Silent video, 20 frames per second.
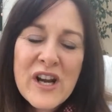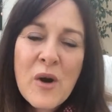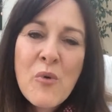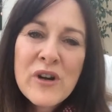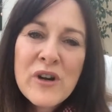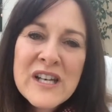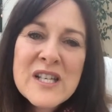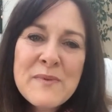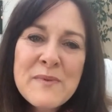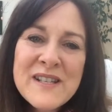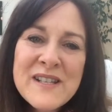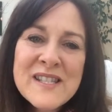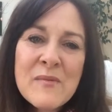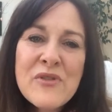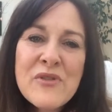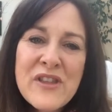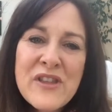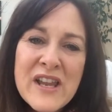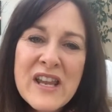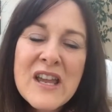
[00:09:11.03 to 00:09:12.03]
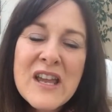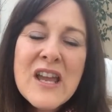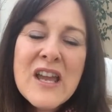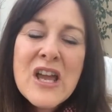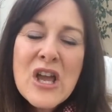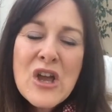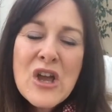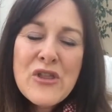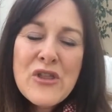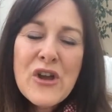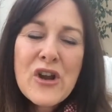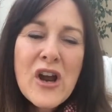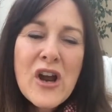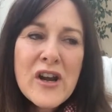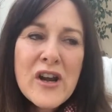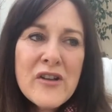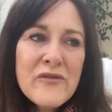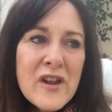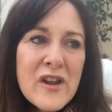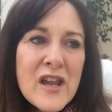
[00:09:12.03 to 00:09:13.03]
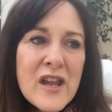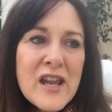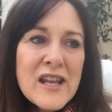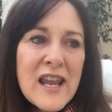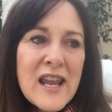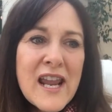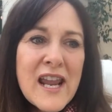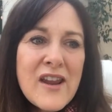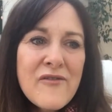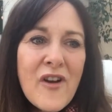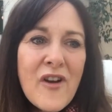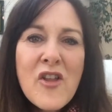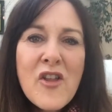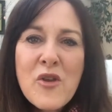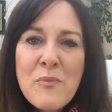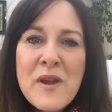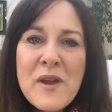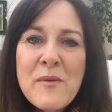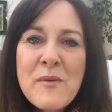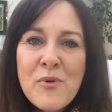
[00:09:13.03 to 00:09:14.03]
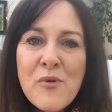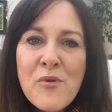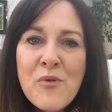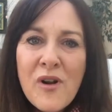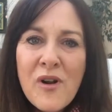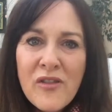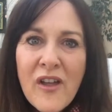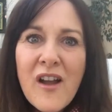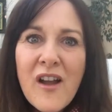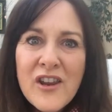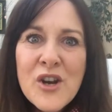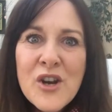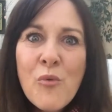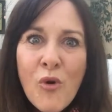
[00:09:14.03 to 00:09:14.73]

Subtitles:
I wanted it to be something that kind of gave other people that,